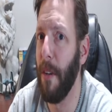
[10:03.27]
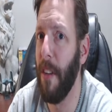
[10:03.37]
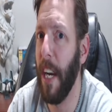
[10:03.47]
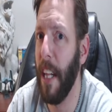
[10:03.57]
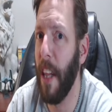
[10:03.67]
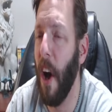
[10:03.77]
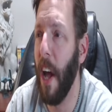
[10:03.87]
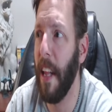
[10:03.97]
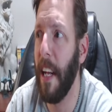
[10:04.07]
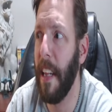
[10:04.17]
second
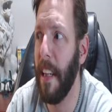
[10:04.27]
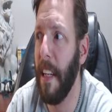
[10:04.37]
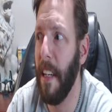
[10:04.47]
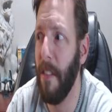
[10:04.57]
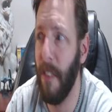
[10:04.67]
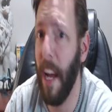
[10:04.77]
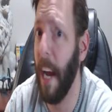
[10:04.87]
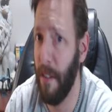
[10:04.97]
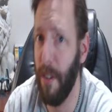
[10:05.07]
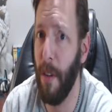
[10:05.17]
thought. Like, he's
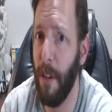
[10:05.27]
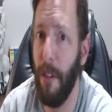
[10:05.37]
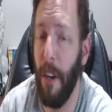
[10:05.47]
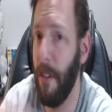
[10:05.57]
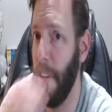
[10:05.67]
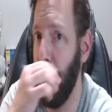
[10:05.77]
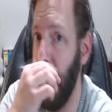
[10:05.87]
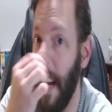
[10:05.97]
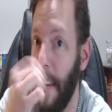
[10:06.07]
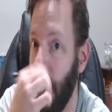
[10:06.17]
executing justice,
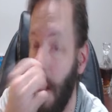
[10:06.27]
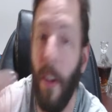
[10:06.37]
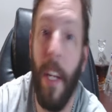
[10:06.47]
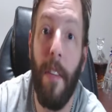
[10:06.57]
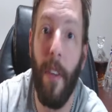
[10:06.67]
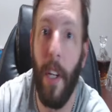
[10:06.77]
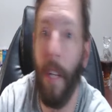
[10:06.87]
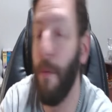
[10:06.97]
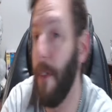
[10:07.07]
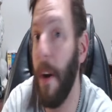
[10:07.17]
banish all evil.
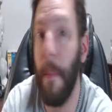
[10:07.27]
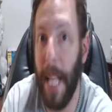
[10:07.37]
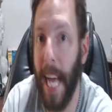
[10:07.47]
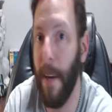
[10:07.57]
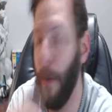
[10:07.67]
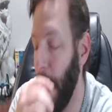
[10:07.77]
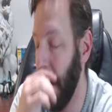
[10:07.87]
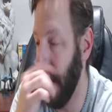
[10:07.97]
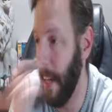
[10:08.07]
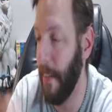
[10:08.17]
He's very black and
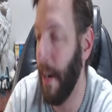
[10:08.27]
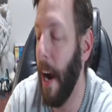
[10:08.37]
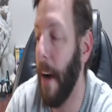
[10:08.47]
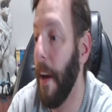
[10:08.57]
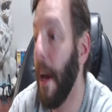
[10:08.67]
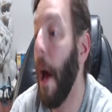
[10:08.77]
white in that regard.